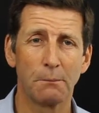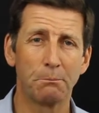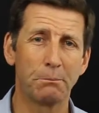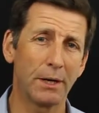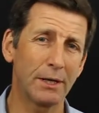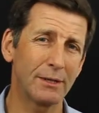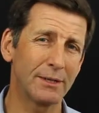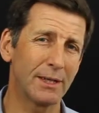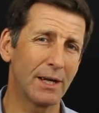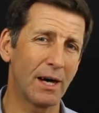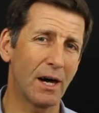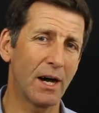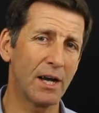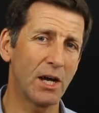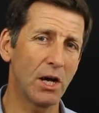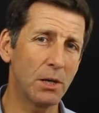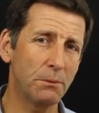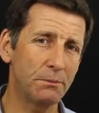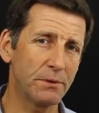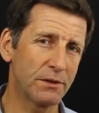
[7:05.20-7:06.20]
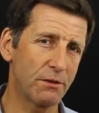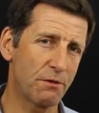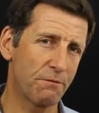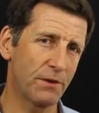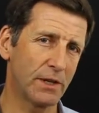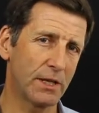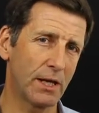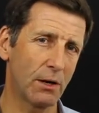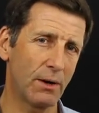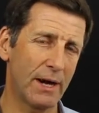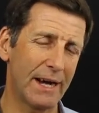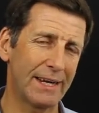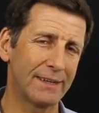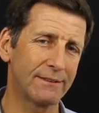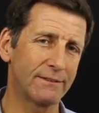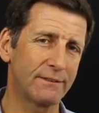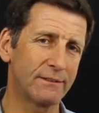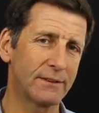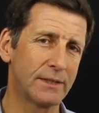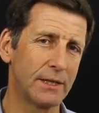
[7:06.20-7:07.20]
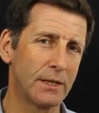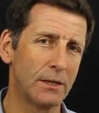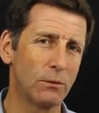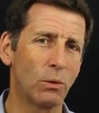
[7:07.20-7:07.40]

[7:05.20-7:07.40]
But I hope that this video has,